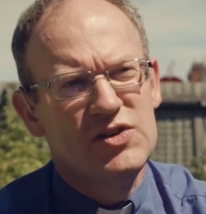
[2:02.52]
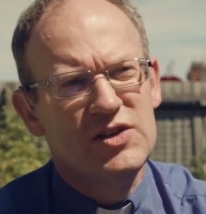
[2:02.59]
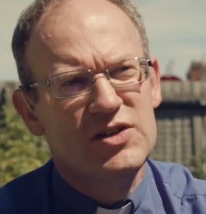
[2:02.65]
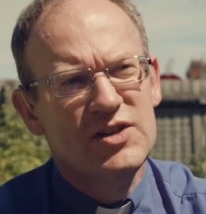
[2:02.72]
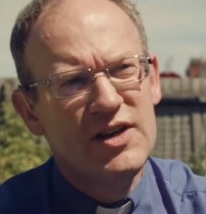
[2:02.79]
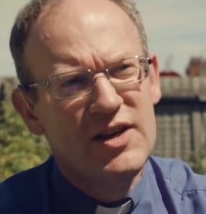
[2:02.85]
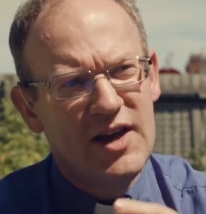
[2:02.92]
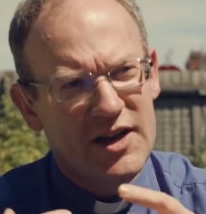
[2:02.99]
it
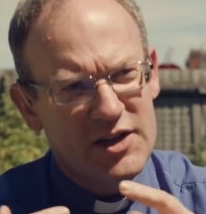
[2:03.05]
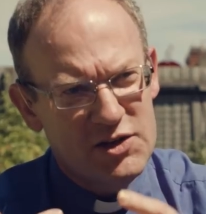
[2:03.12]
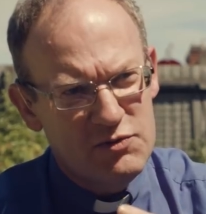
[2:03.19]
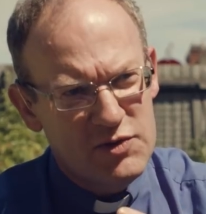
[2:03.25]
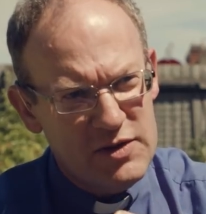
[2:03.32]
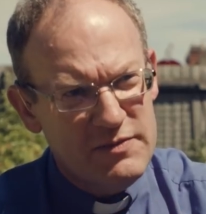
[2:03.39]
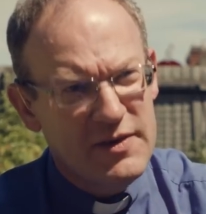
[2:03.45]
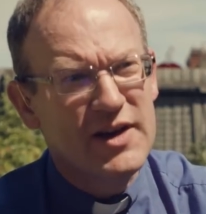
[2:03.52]
and to
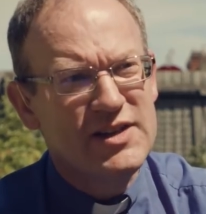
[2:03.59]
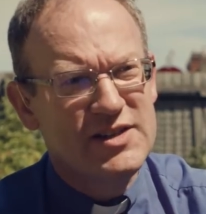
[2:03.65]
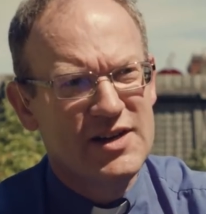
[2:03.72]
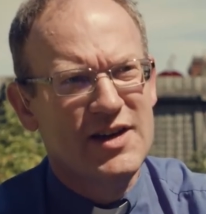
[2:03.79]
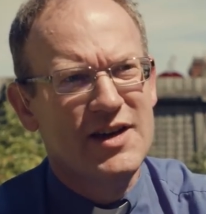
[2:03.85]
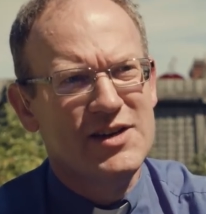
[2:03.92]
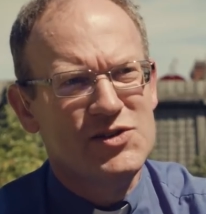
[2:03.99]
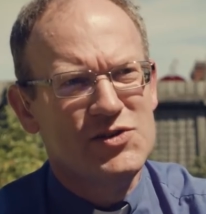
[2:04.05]

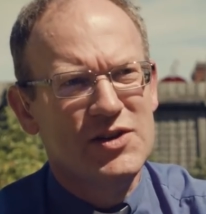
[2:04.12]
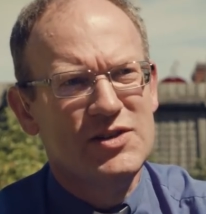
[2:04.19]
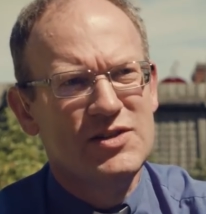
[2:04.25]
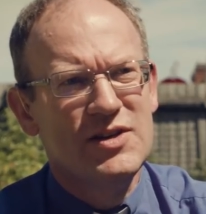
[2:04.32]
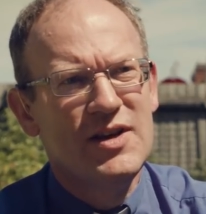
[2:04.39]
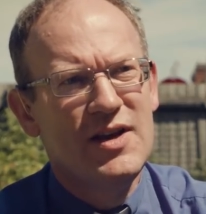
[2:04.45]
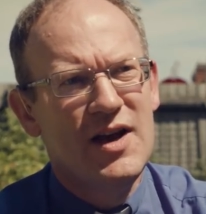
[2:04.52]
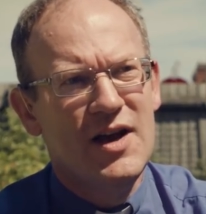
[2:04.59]
revitalize it
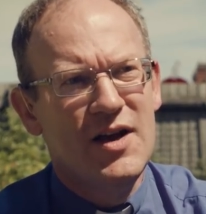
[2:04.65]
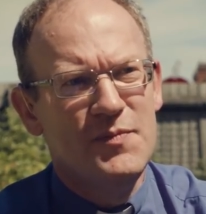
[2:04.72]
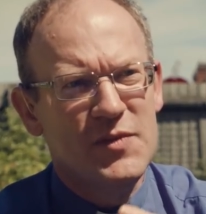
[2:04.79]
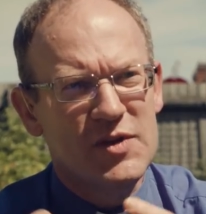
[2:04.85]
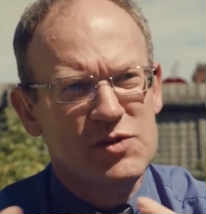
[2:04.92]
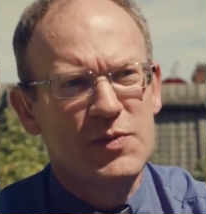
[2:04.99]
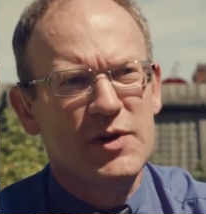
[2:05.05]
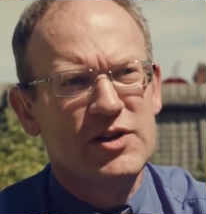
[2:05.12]

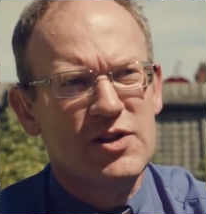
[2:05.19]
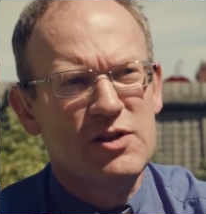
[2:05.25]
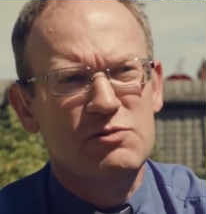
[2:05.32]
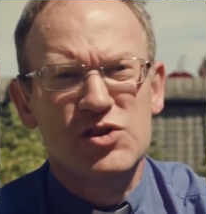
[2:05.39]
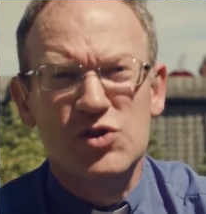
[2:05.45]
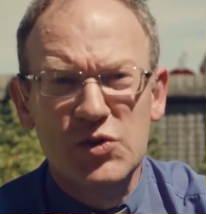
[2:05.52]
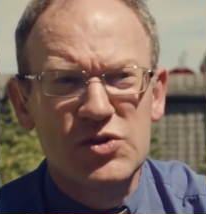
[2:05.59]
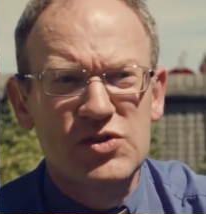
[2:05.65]
as part of the
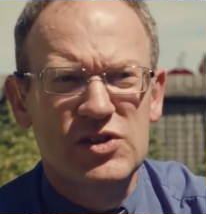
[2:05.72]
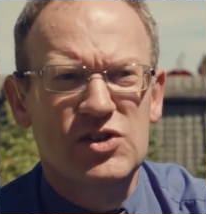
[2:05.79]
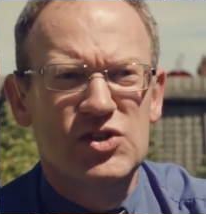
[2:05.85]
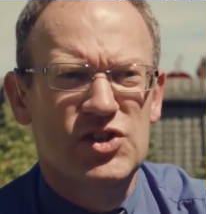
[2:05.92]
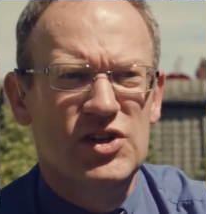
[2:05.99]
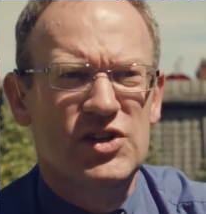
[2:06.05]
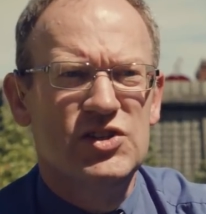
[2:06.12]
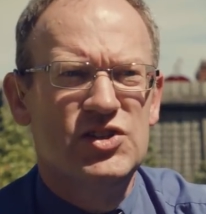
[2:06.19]
Resourcing
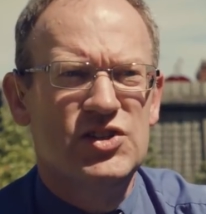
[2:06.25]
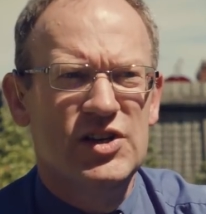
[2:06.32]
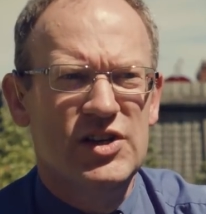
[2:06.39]
Church